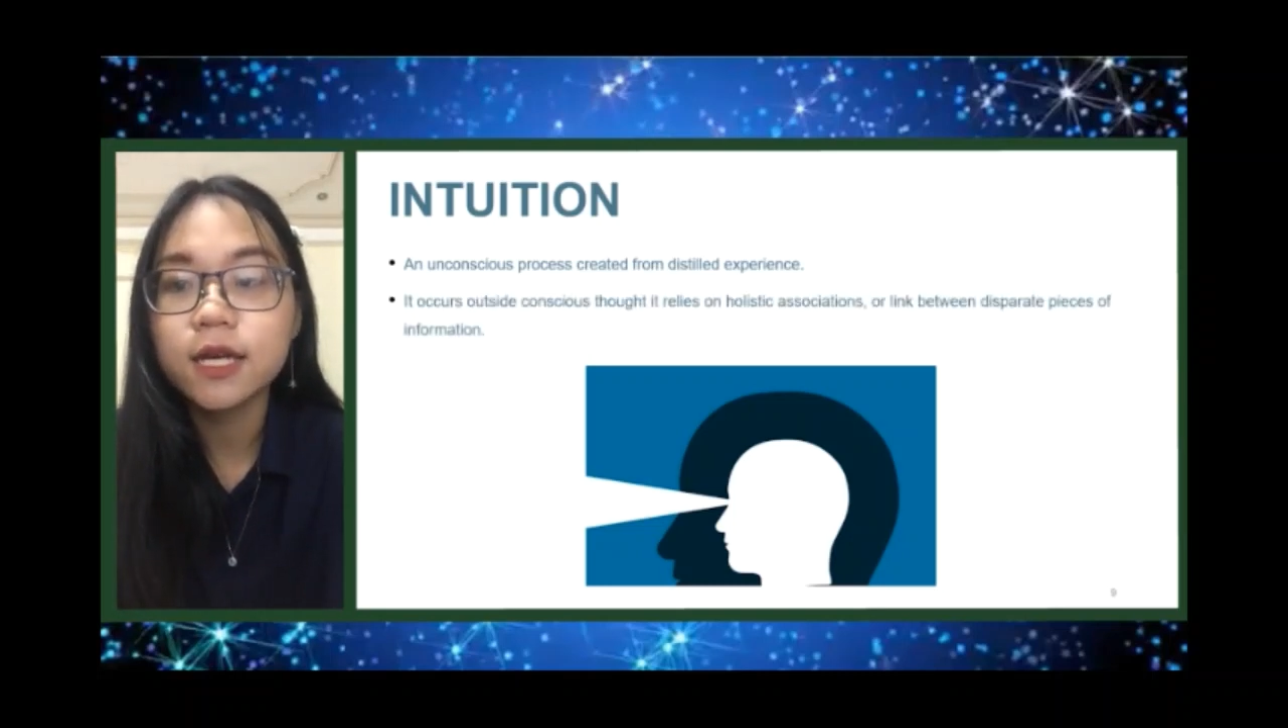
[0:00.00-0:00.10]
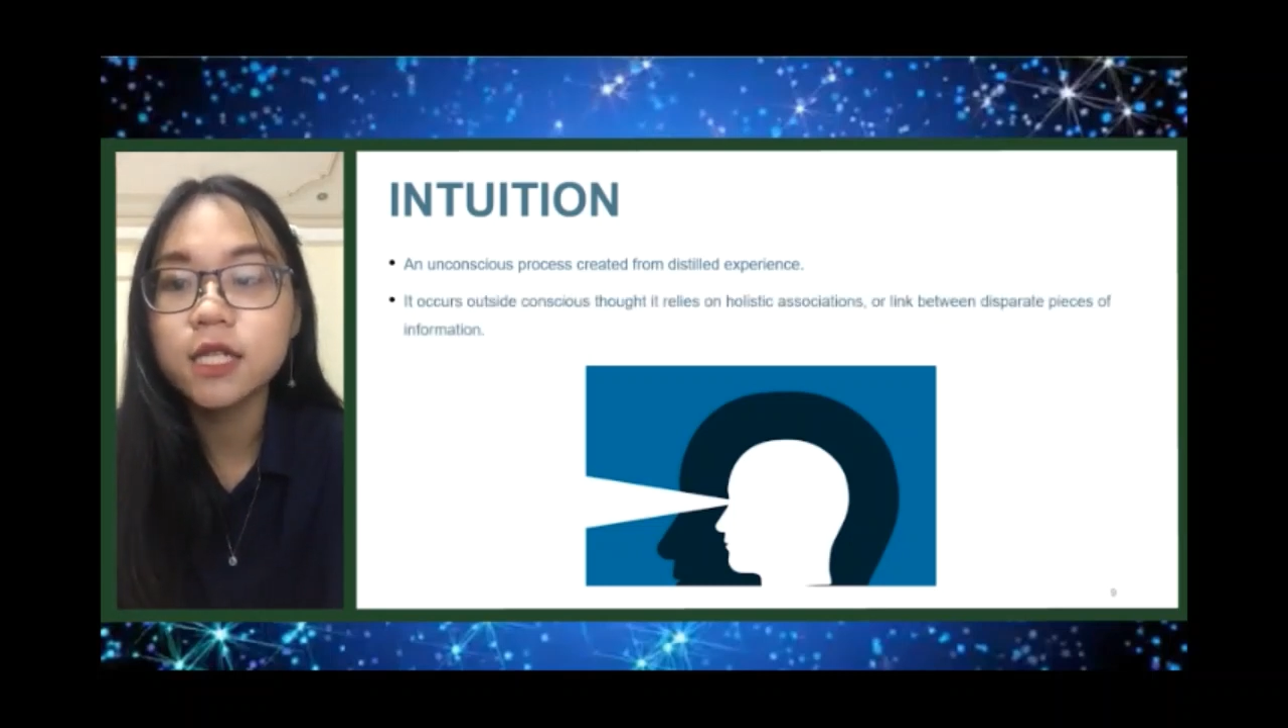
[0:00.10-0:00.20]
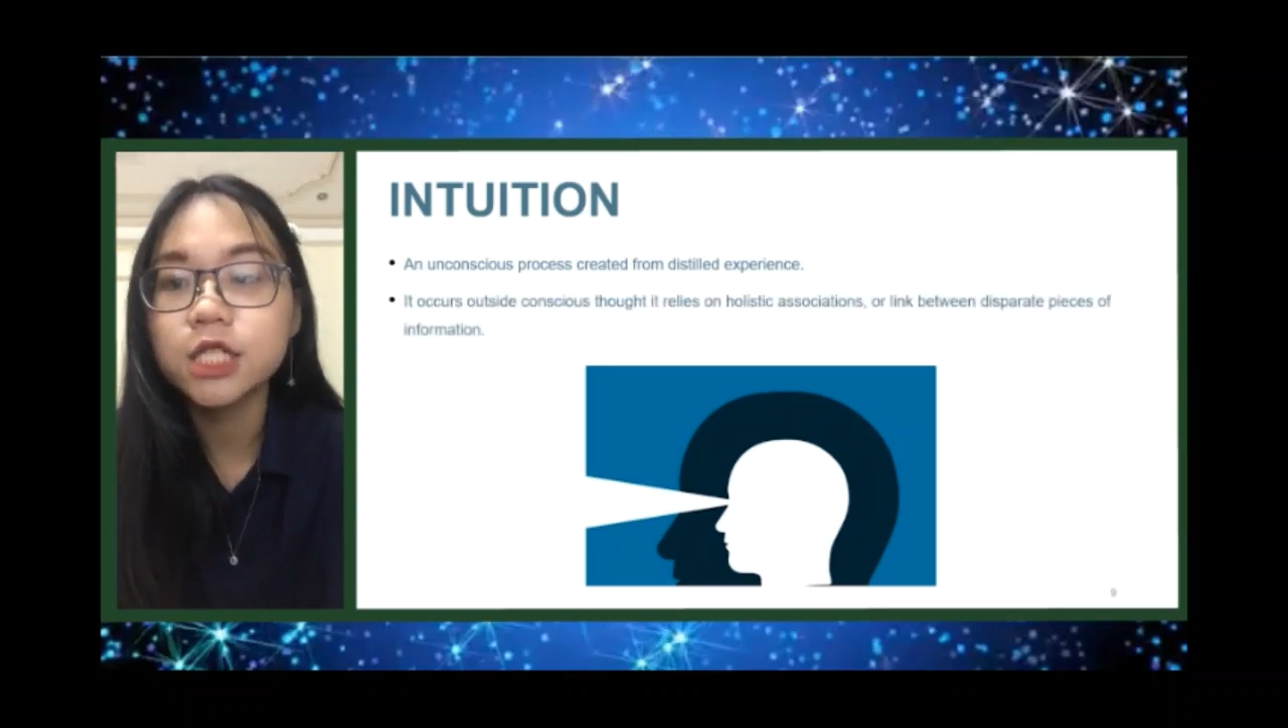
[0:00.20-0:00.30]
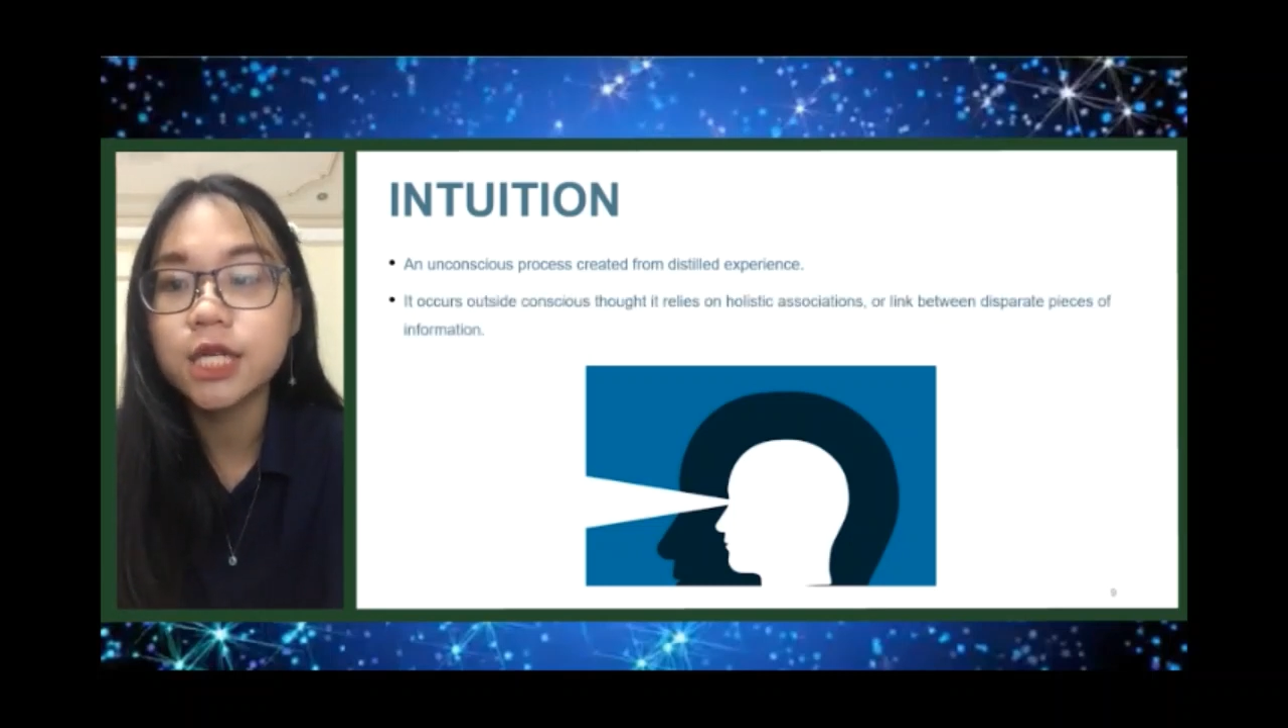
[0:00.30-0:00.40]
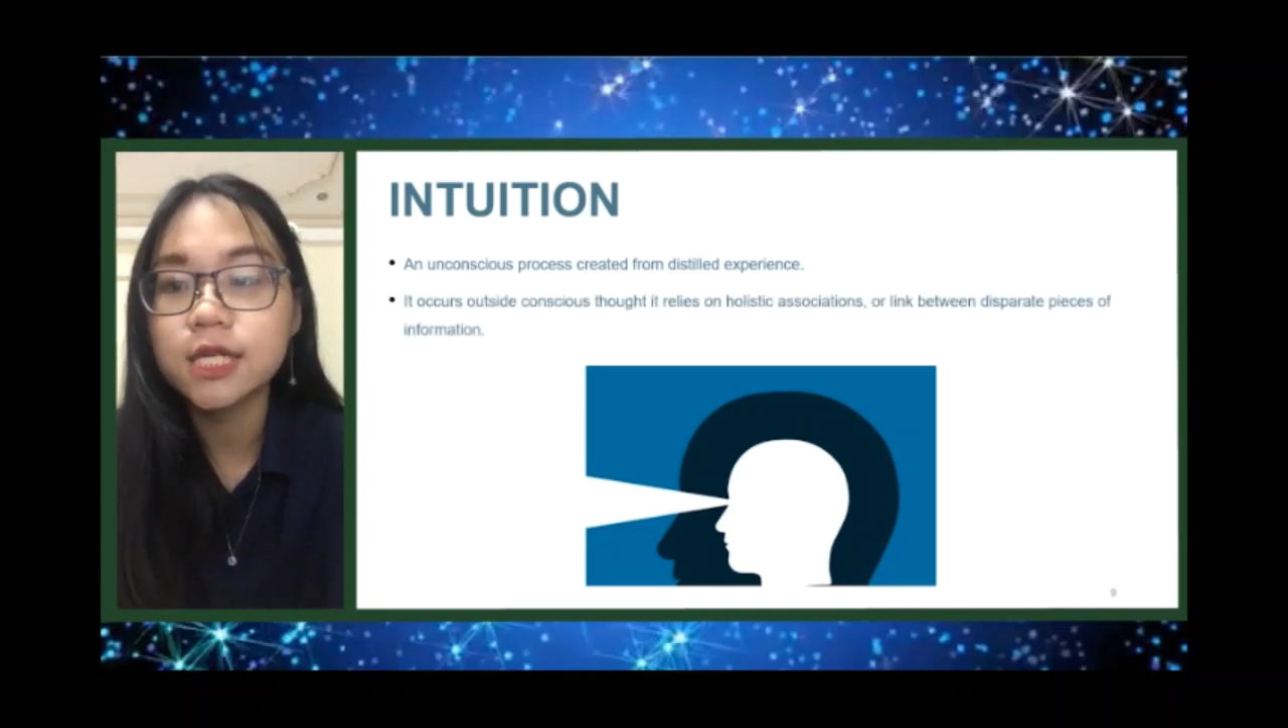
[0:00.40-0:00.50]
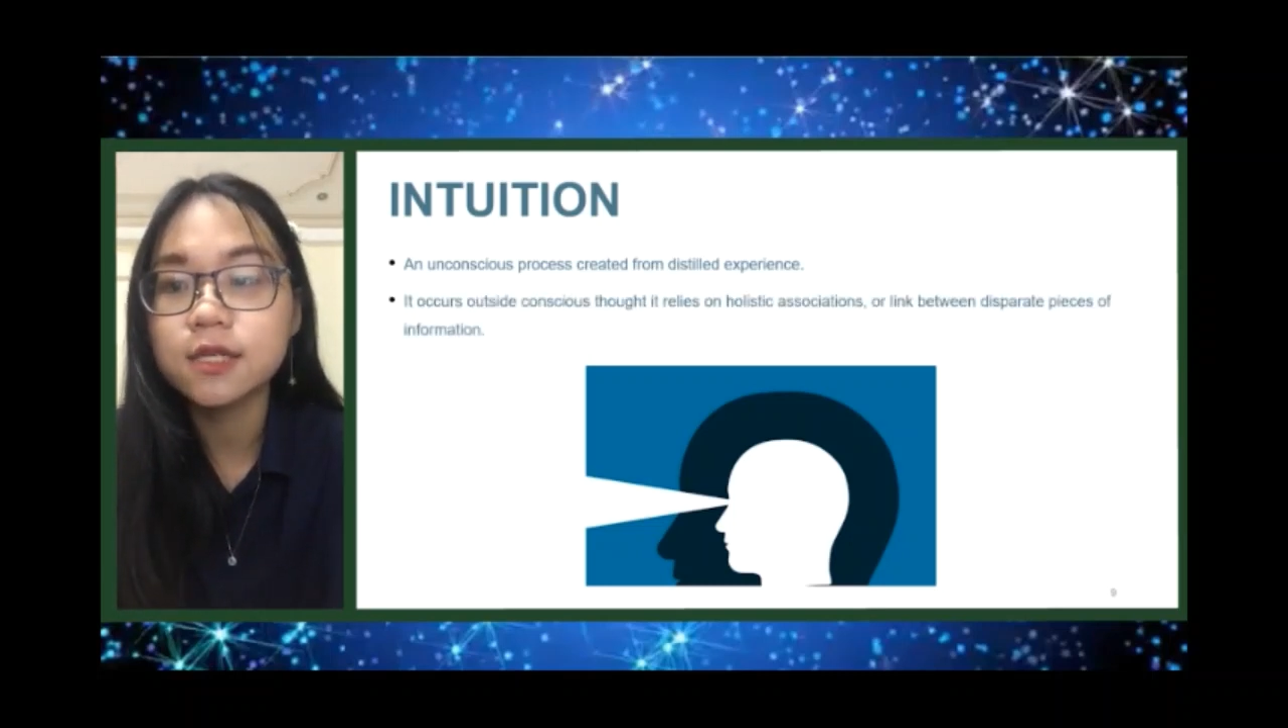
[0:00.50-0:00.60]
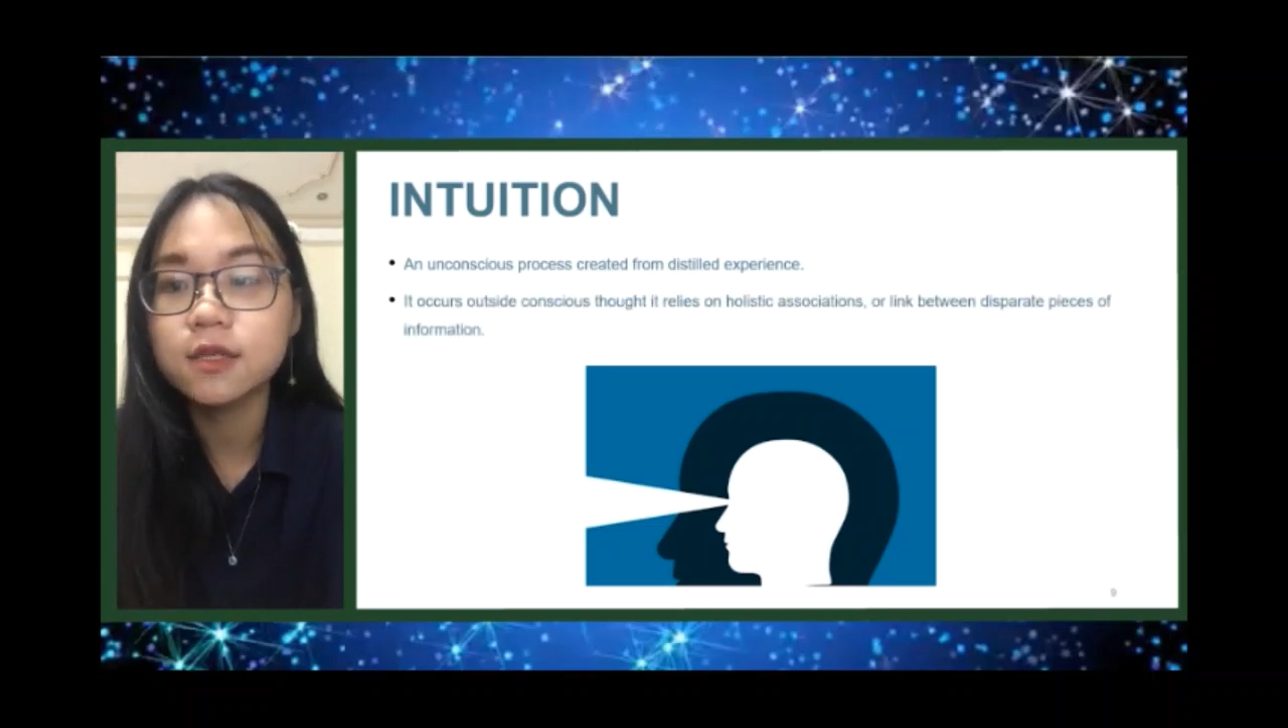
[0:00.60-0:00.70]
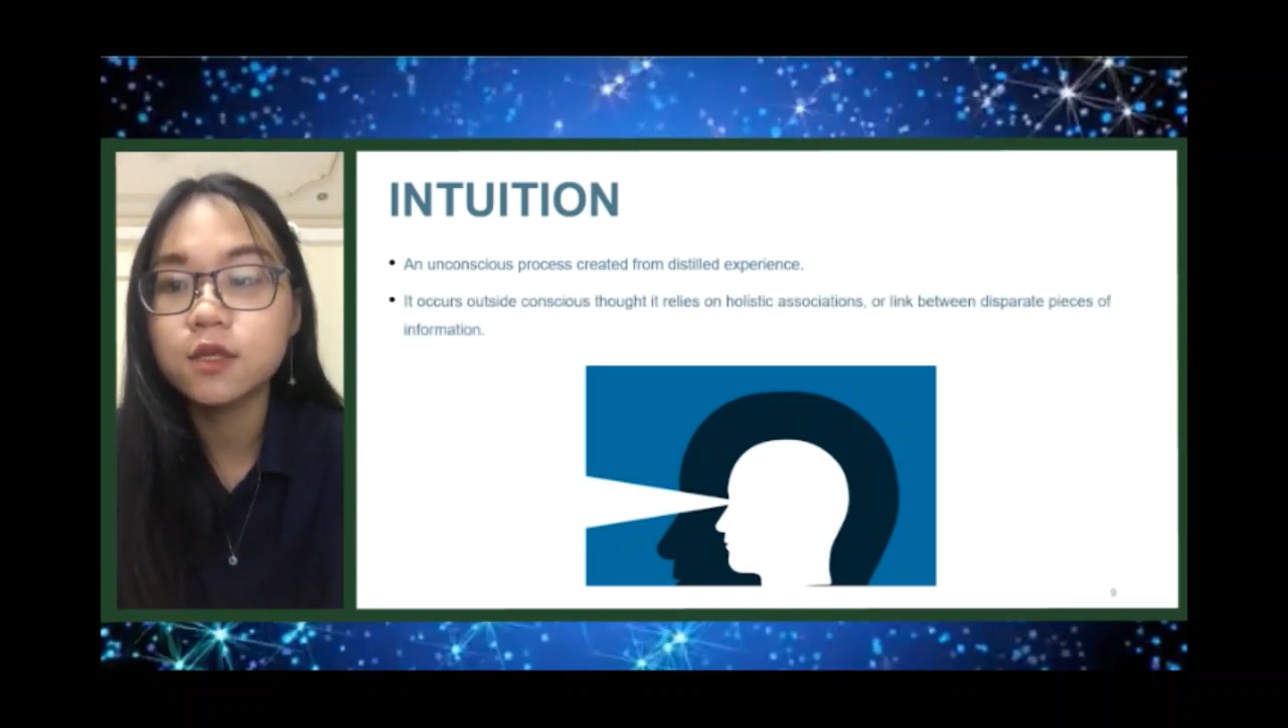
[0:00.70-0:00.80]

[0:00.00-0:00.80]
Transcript: conscious